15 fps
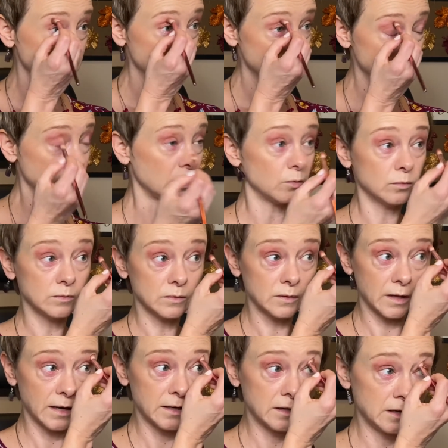So,
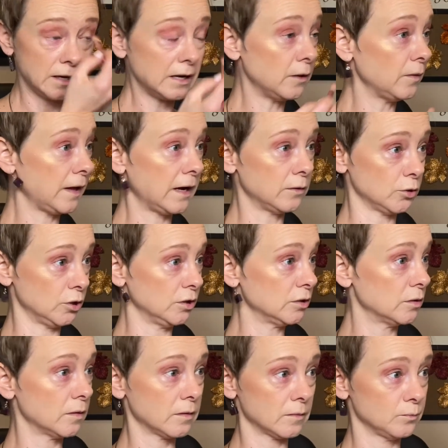liking how that
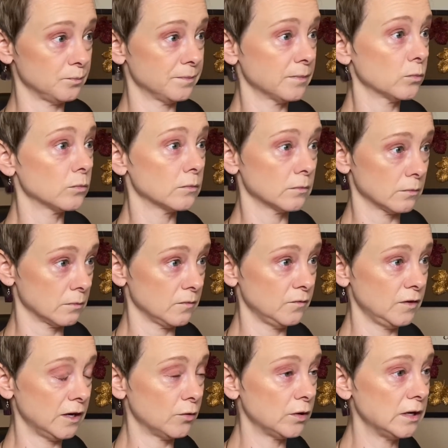looks.
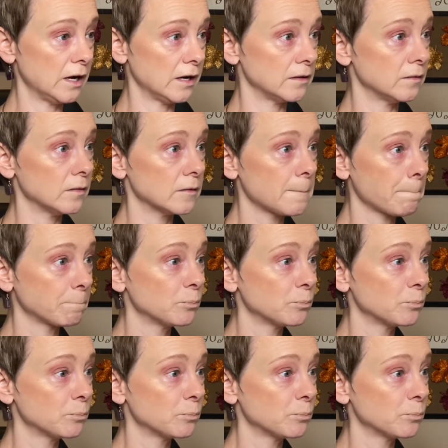Very nice.